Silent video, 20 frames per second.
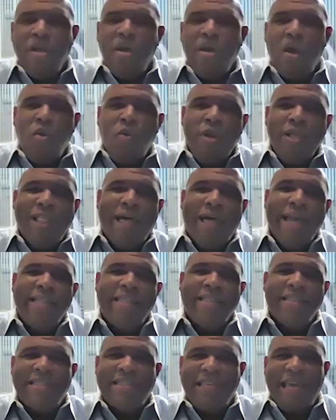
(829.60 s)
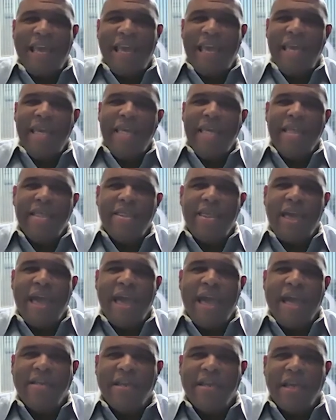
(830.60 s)
you know, we like to say
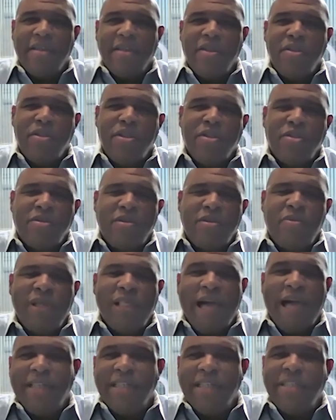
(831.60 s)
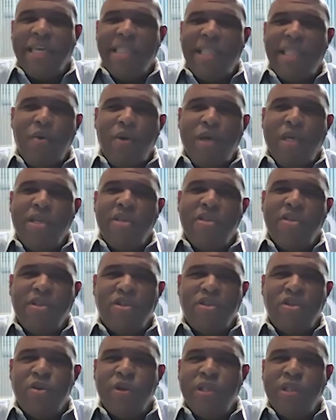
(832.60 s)
that uh, th- th- we like to say that we can
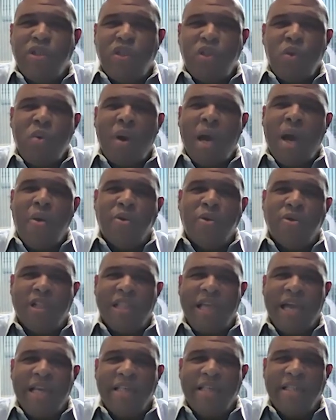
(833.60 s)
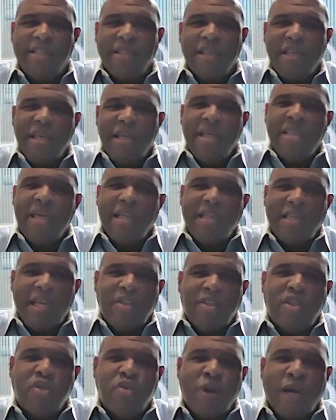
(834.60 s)
do it in two hours or less.
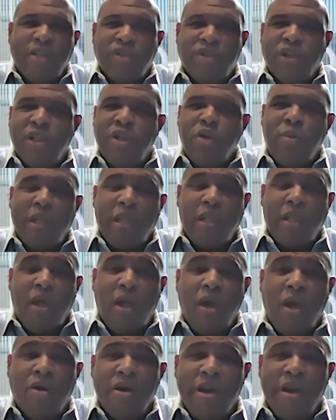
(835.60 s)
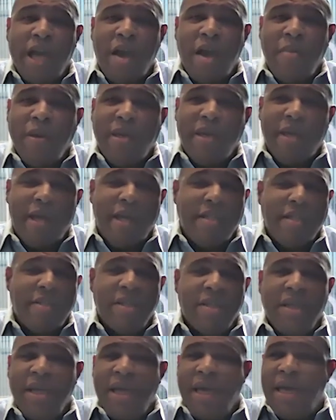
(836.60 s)
It, stretched a little bit longer now
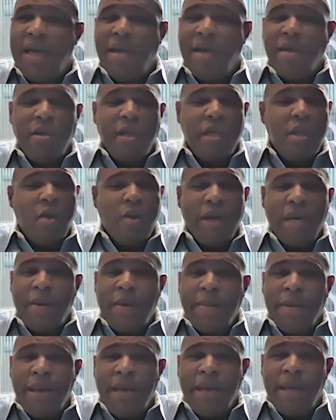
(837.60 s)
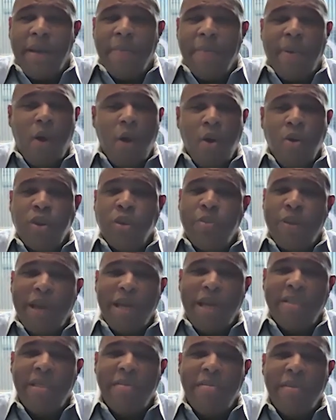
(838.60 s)
because, you know, in a in a
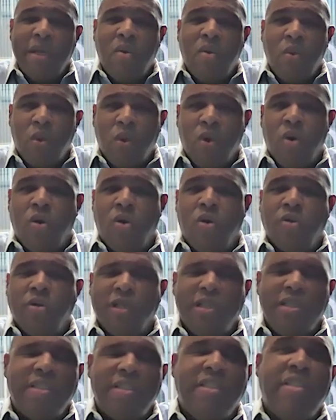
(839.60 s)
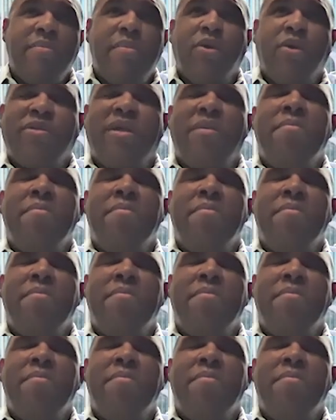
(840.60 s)
post-pandemic world, and this is the most